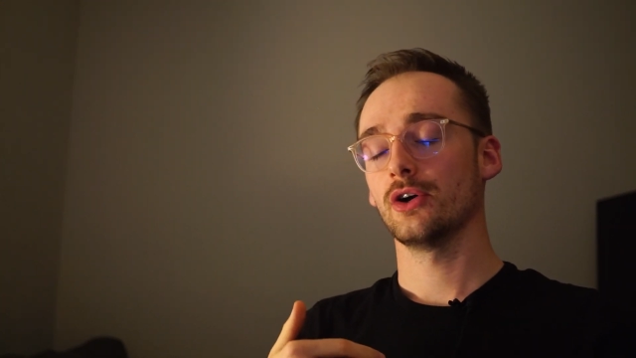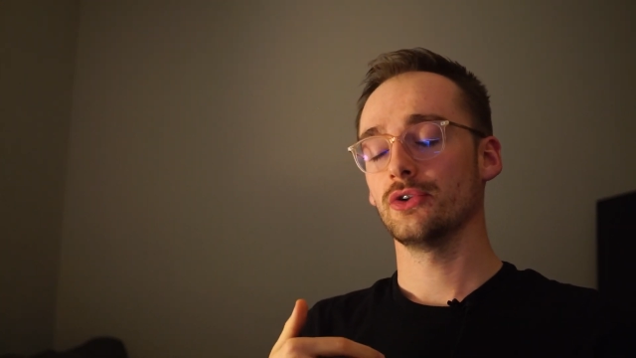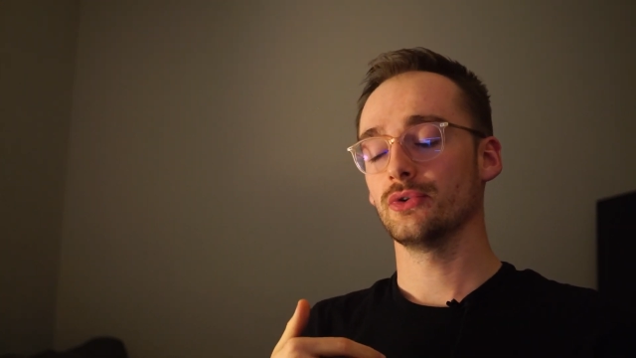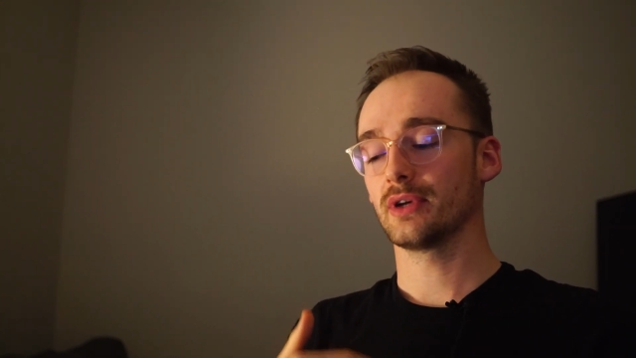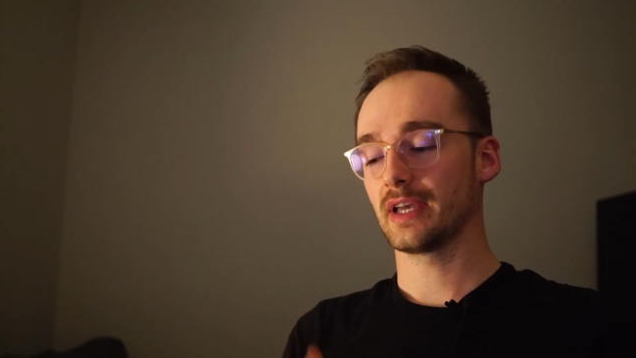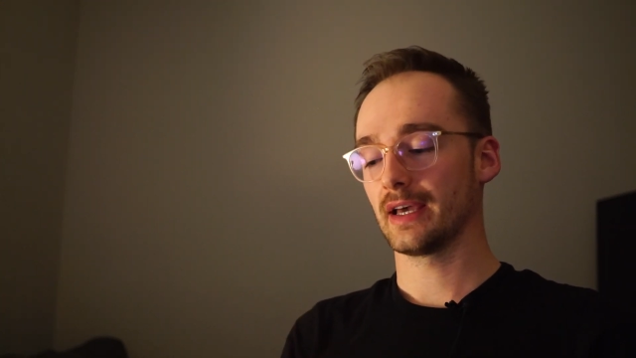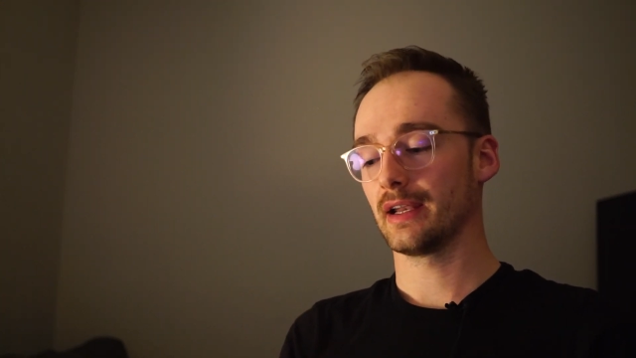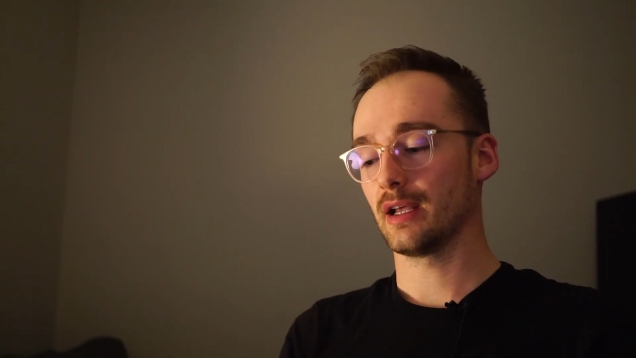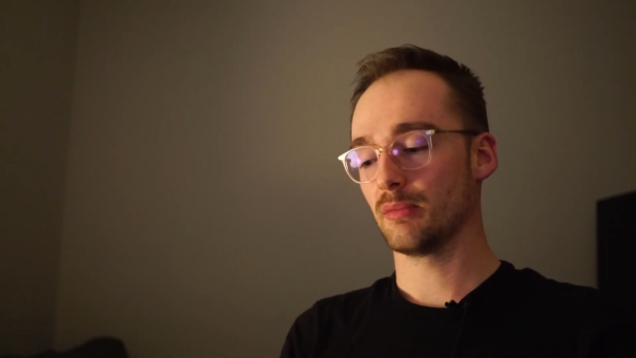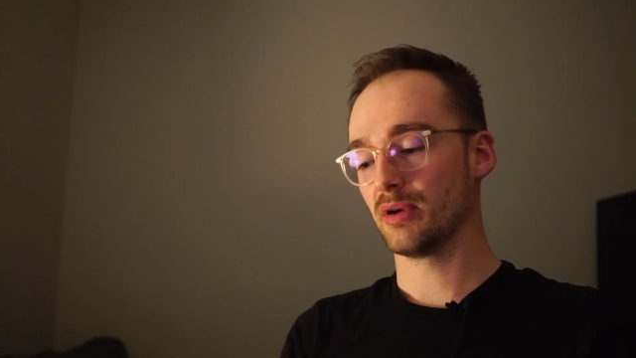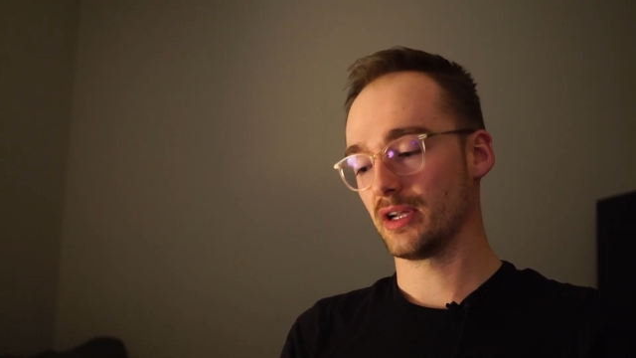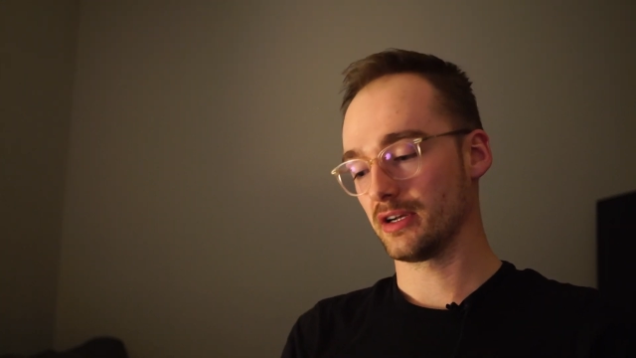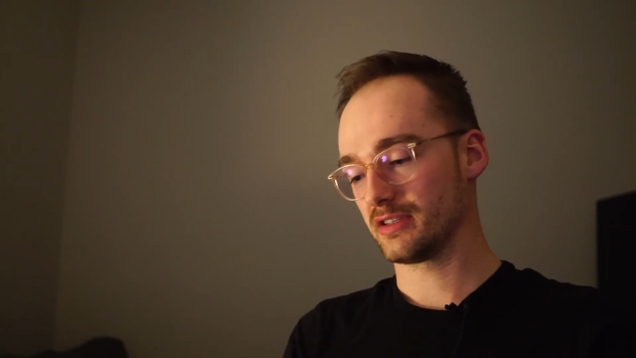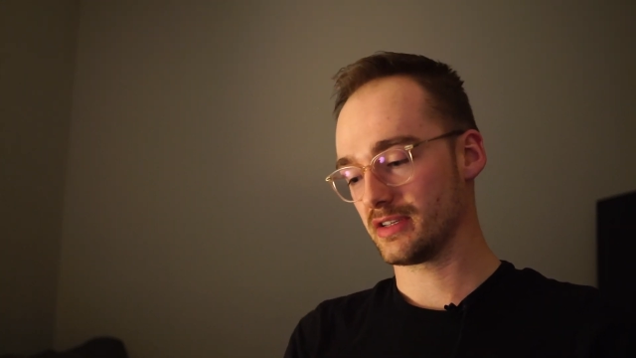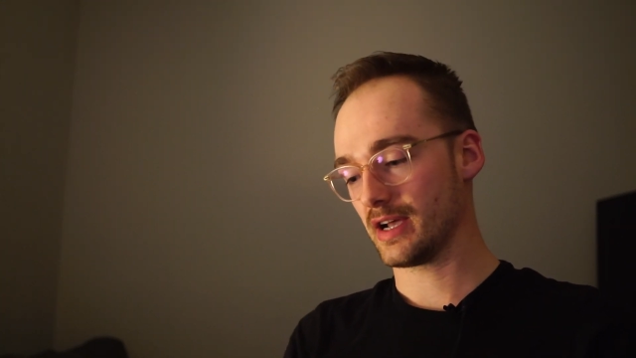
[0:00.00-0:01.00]
you get a
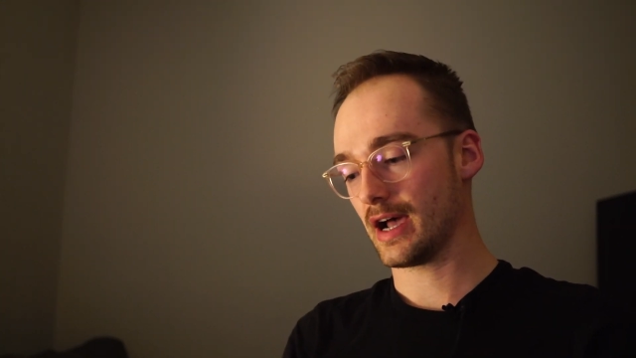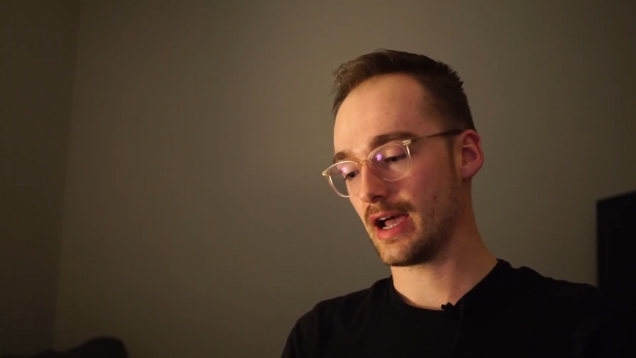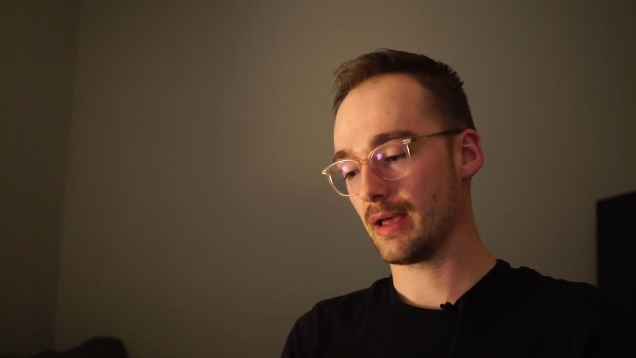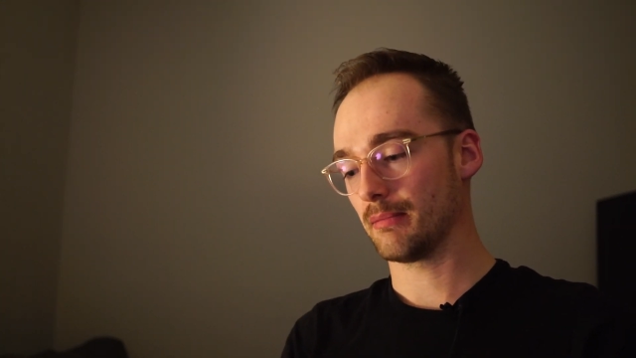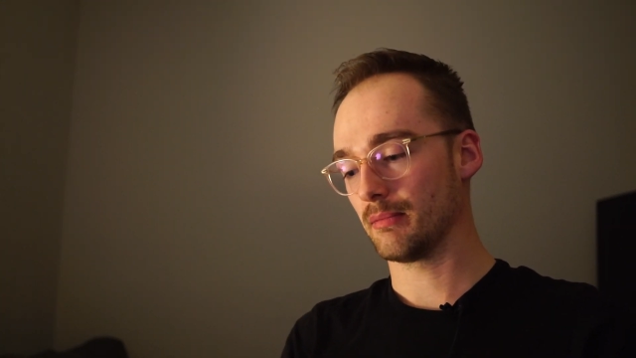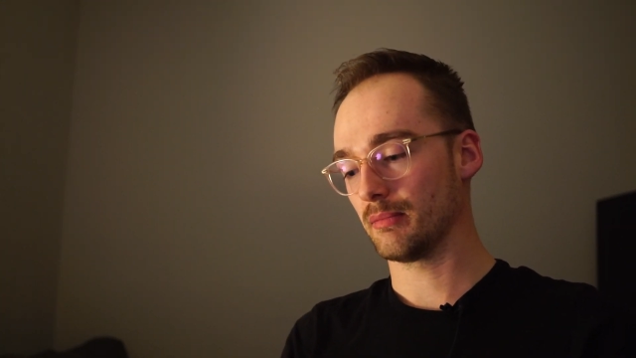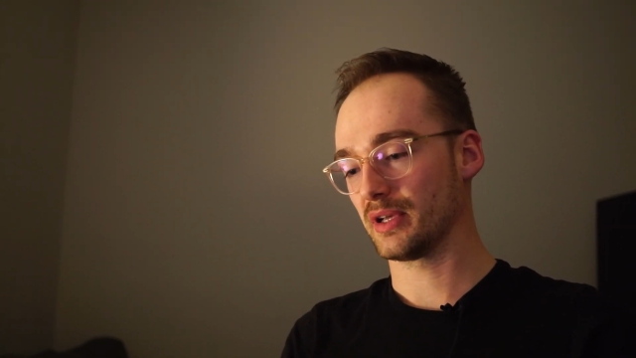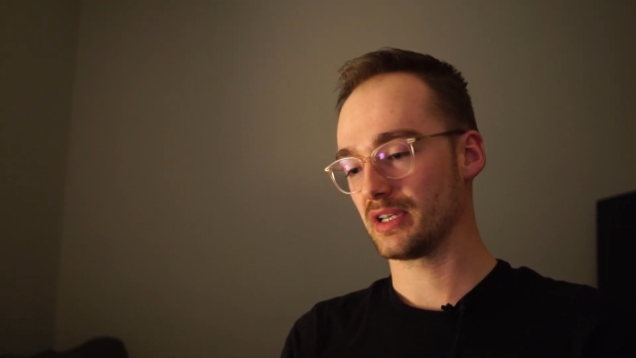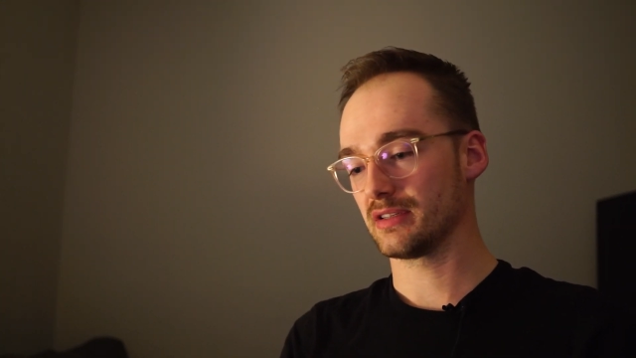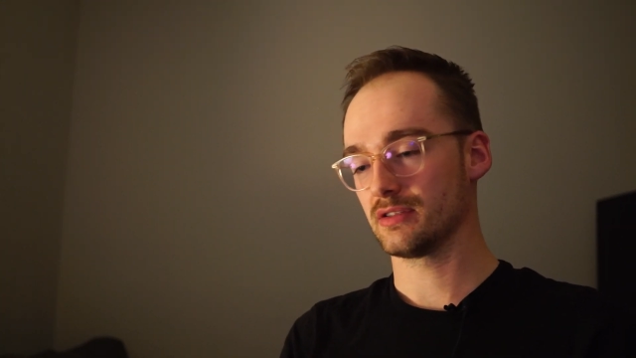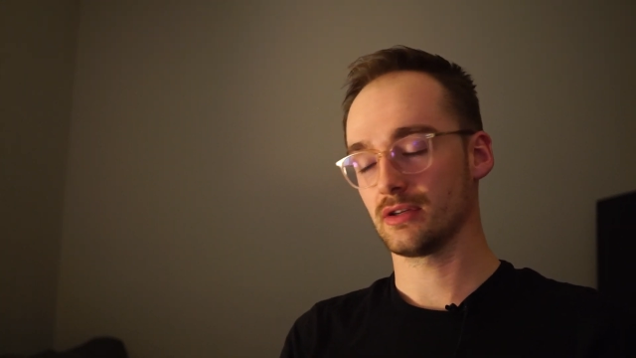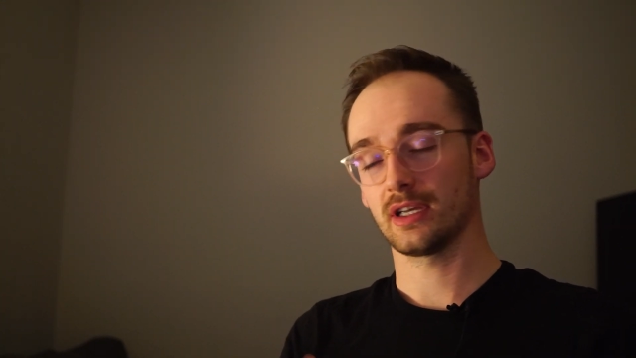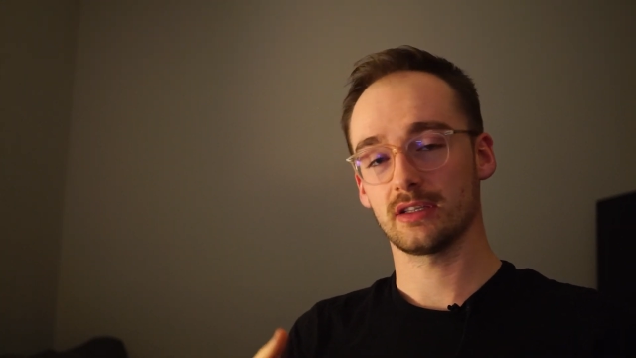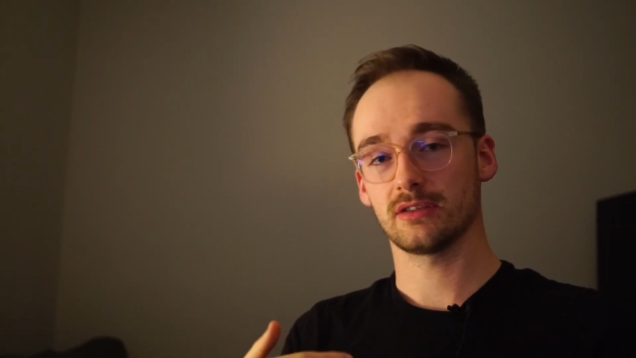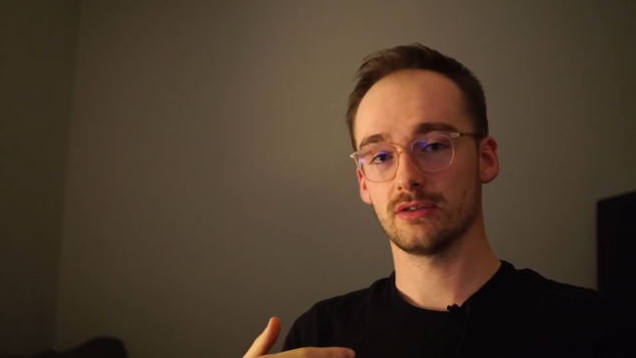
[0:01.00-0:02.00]
better time because
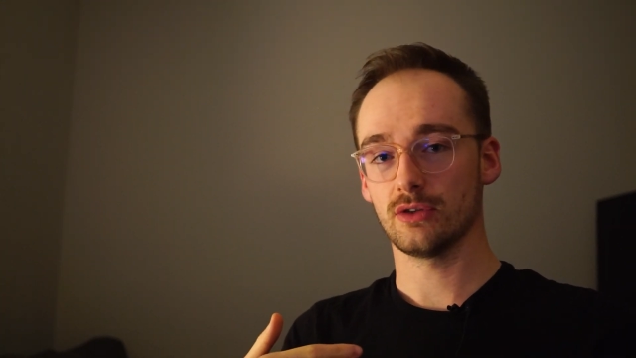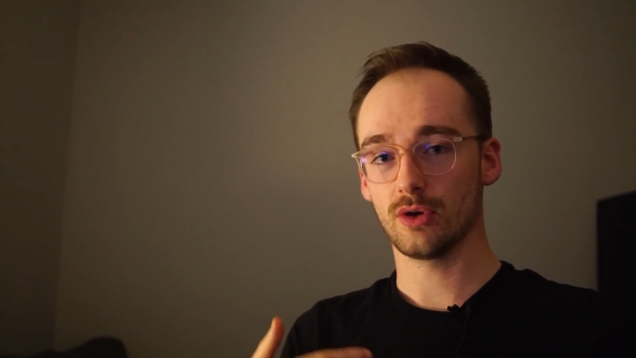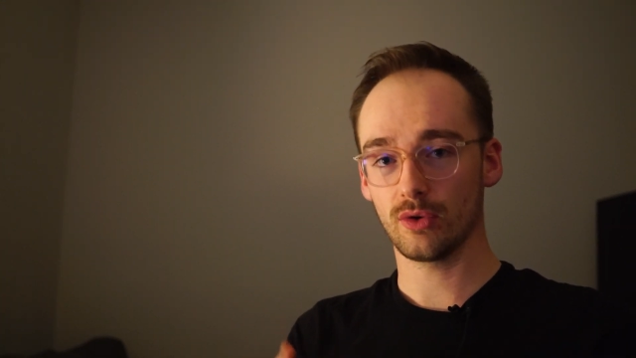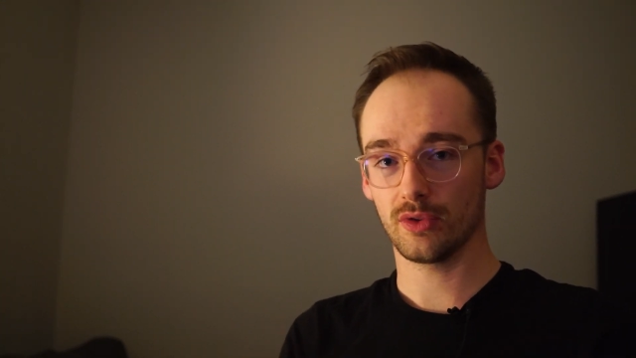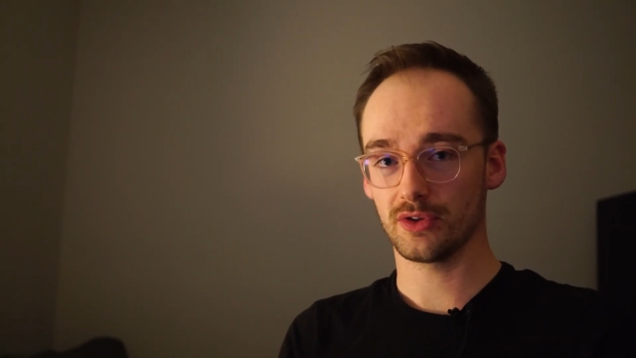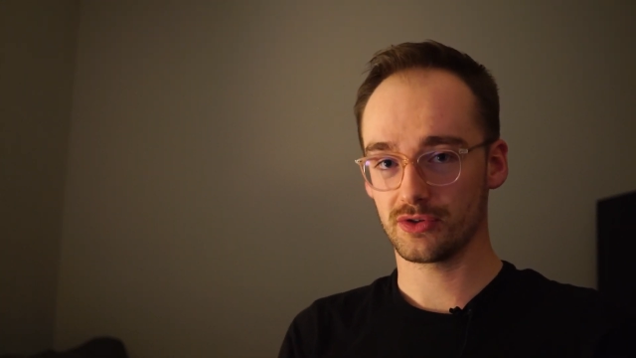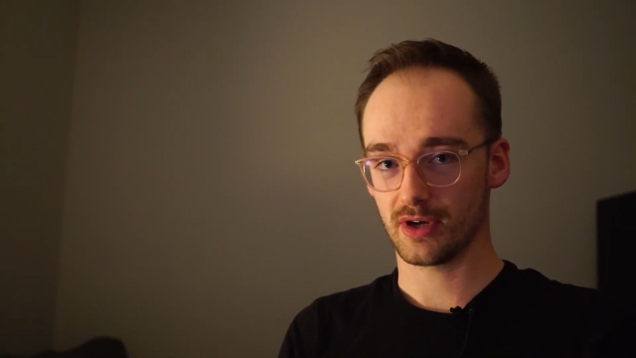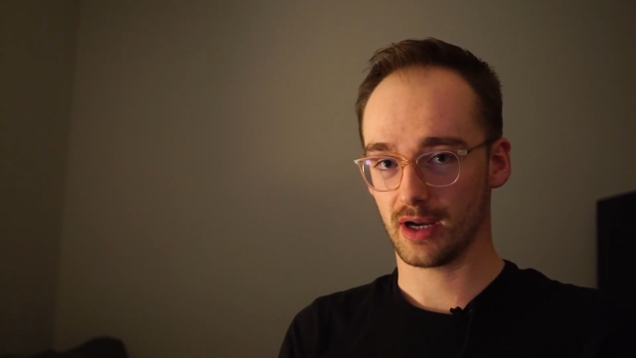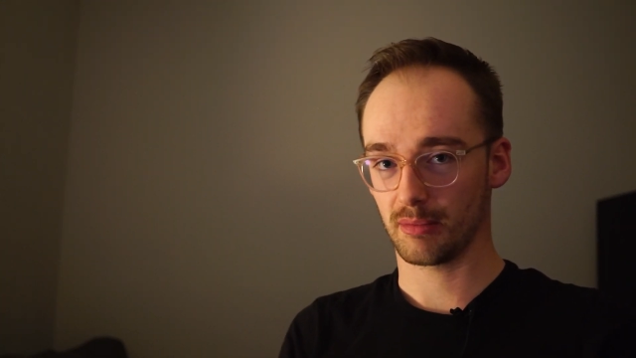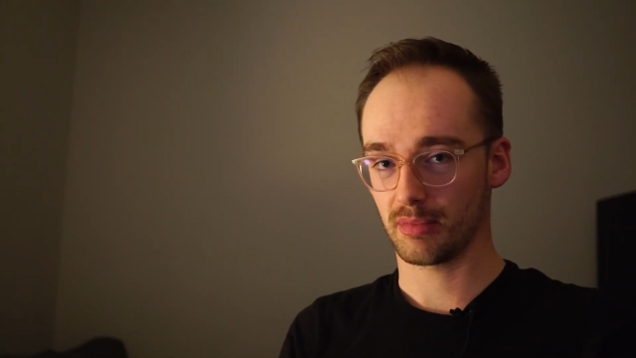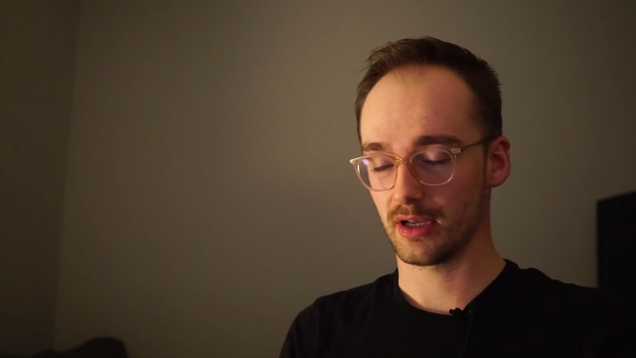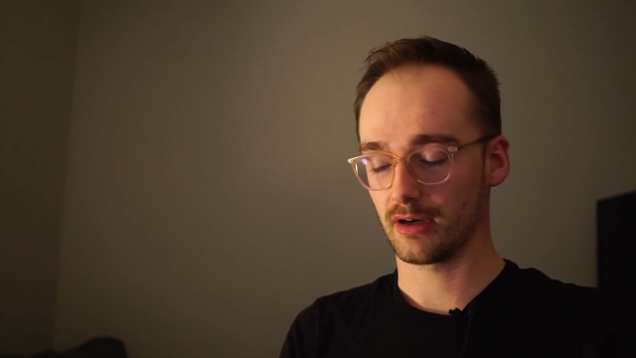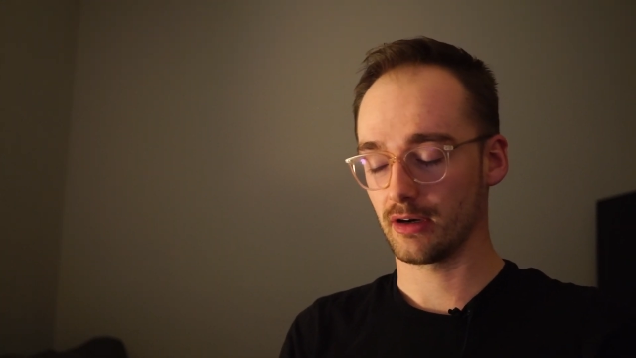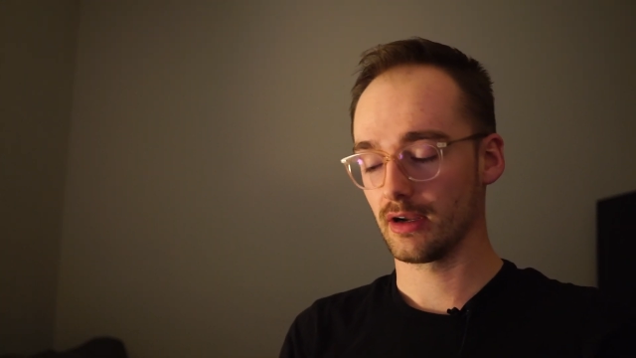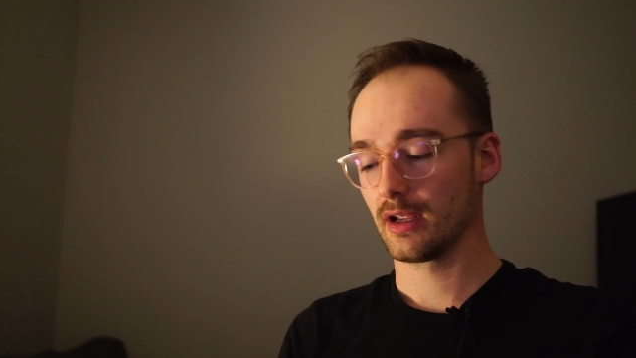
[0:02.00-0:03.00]
you get to know the track
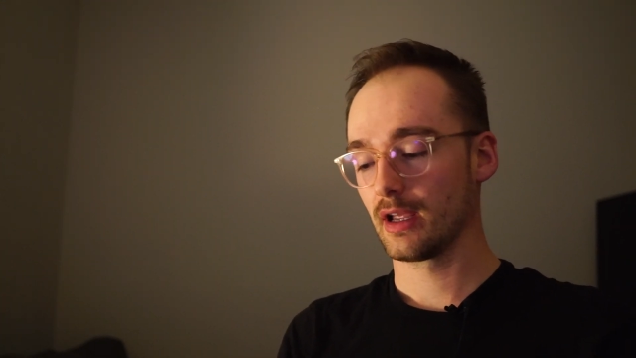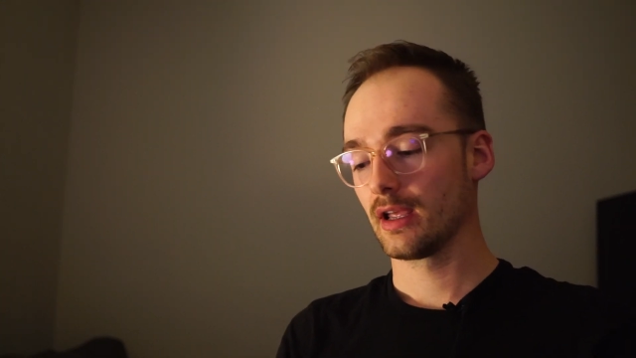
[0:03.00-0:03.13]
better.